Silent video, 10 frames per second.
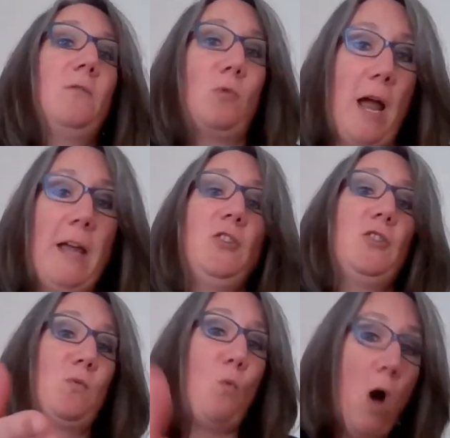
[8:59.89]
Where I could
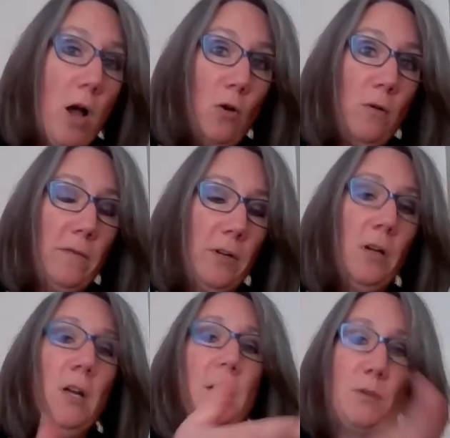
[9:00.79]
just walk over
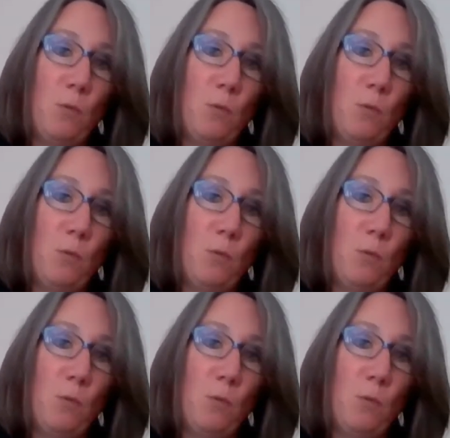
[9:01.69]
to